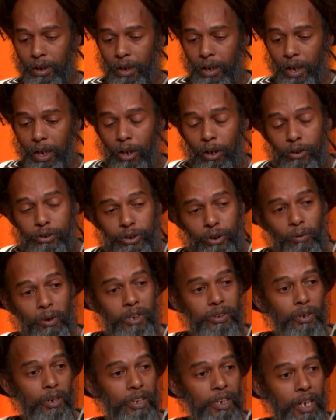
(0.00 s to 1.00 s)
I also
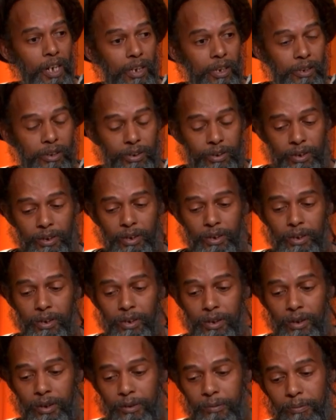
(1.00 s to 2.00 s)
want to acknowledge
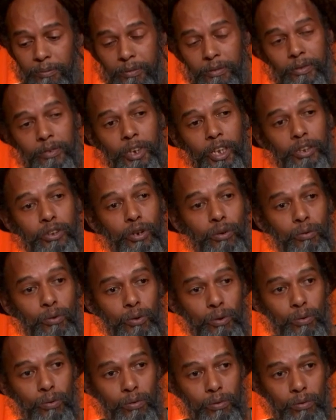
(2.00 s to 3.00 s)
the
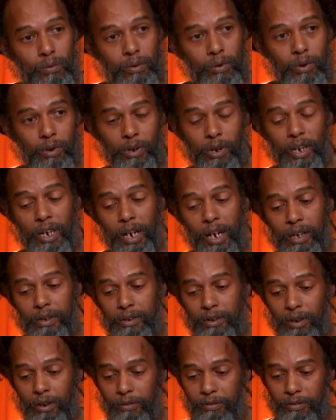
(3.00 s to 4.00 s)
Neteru, or the
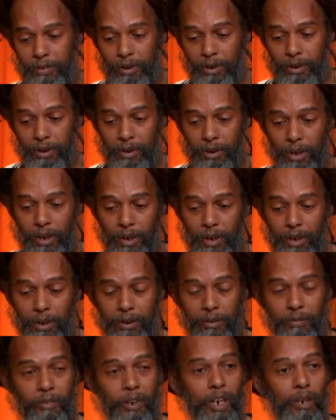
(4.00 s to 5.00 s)
gods of the uh,
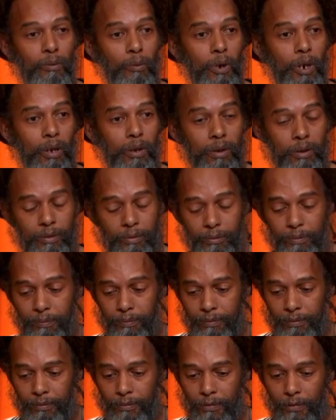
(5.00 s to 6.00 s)
divine world,
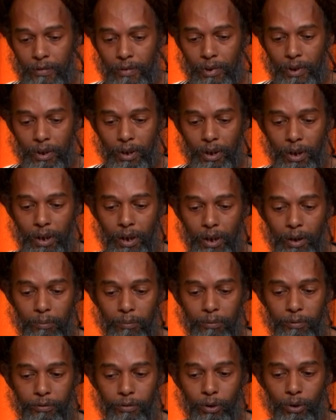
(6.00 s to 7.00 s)
um,
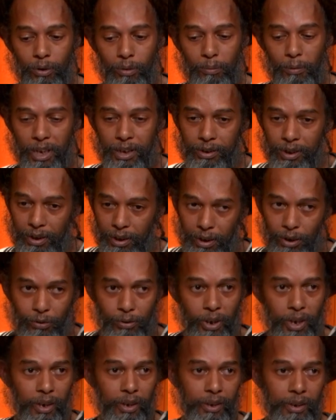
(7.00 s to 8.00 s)
for basically
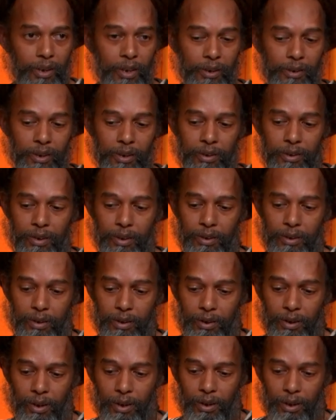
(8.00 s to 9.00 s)
creating the
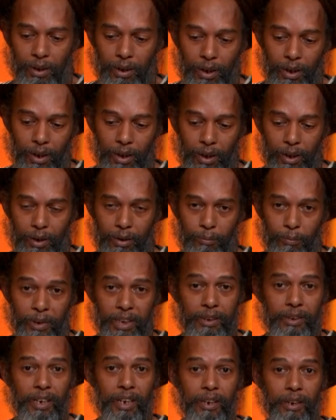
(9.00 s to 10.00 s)
existence and uh,
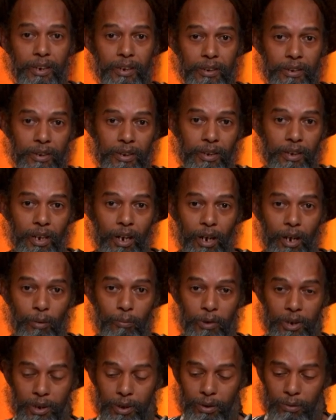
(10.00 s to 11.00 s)
maintaining the
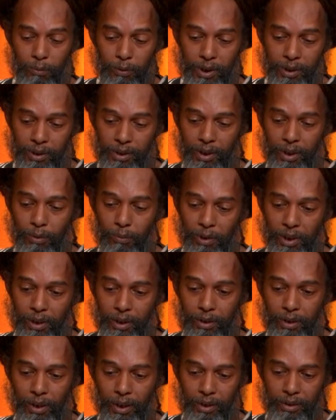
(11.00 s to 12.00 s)
harmony we see
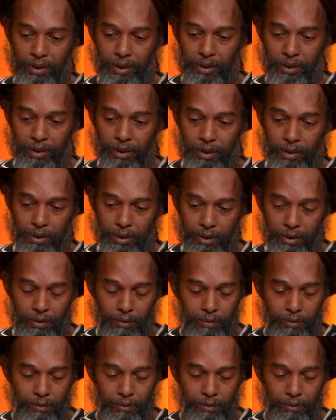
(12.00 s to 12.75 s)
within the existence.